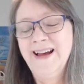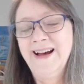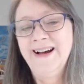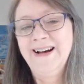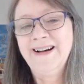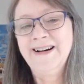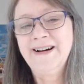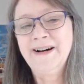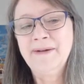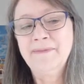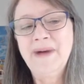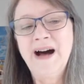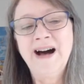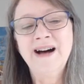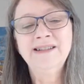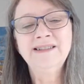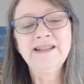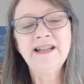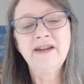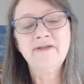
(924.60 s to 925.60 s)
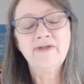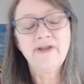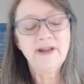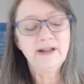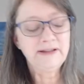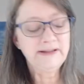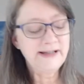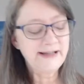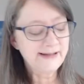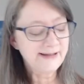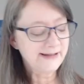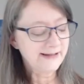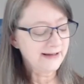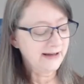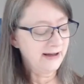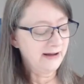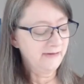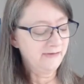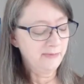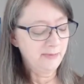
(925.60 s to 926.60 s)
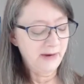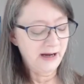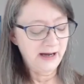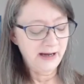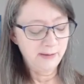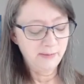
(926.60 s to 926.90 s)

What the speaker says: I'll leave the list of my